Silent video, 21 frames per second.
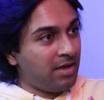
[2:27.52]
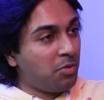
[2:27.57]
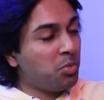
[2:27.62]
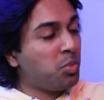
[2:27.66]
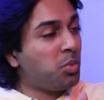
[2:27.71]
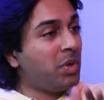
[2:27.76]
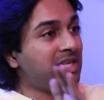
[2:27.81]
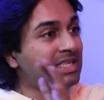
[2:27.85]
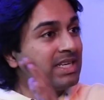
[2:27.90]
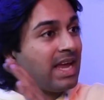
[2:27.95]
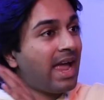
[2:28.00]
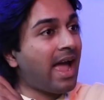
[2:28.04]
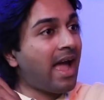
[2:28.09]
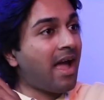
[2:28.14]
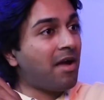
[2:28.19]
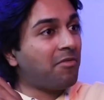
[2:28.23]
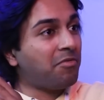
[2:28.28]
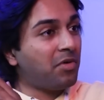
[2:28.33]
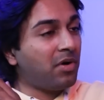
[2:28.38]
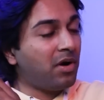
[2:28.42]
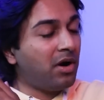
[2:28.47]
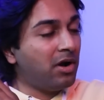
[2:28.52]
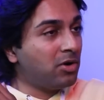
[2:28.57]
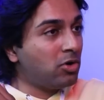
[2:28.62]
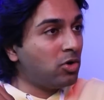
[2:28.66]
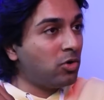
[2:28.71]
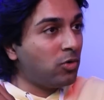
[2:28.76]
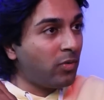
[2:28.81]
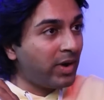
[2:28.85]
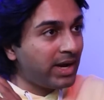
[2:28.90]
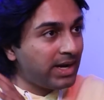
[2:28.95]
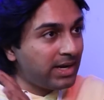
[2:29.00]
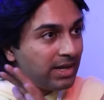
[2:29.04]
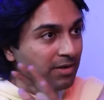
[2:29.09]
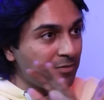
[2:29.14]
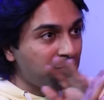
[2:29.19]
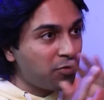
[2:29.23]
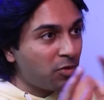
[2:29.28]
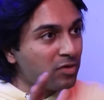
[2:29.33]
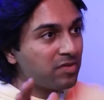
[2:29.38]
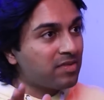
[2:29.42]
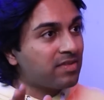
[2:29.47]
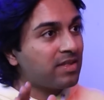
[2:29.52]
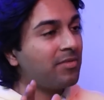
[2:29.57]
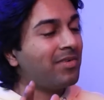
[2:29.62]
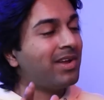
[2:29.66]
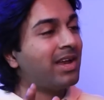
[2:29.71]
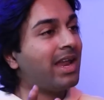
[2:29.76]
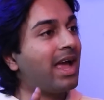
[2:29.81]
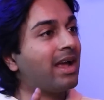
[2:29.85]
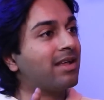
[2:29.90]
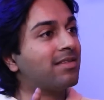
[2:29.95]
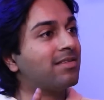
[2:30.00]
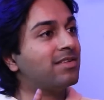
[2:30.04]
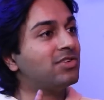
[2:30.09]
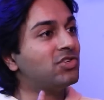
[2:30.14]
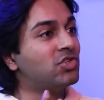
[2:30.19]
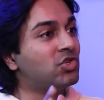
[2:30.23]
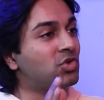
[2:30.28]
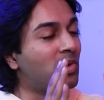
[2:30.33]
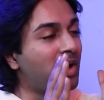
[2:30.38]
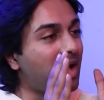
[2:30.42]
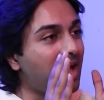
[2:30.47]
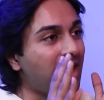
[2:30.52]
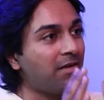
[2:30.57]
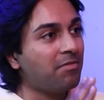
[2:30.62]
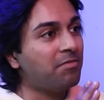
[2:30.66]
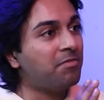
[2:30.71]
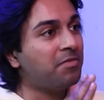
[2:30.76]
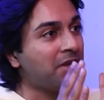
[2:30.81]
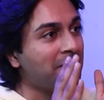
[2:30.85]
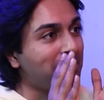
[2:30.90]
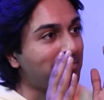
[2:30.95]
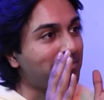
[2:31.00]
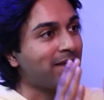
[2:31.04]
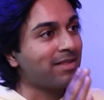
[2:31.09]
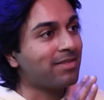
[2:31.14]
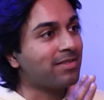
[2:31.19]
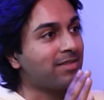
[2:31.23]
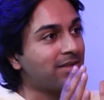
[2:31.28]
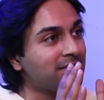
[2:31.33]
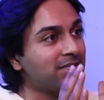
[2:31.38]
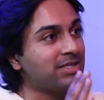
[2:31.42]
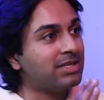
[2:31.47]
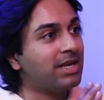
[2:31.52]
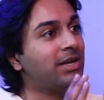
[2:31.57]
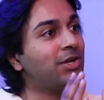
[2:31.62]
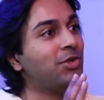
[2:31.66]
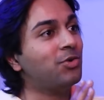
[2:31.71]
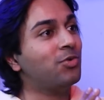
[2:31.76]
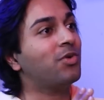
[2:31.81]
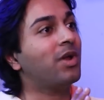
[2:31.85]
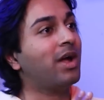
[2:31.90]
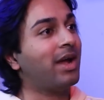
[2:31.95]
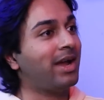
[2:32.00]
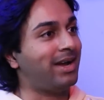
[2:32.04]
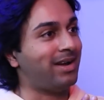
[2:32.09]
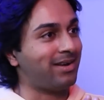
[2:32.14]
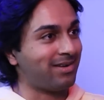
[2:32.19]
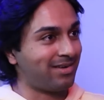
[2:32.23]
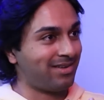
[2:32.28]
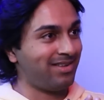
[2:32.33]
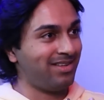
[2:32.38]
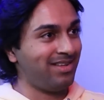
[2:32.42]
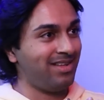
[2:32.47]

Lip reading: which have a 24/7 access to every message that you write.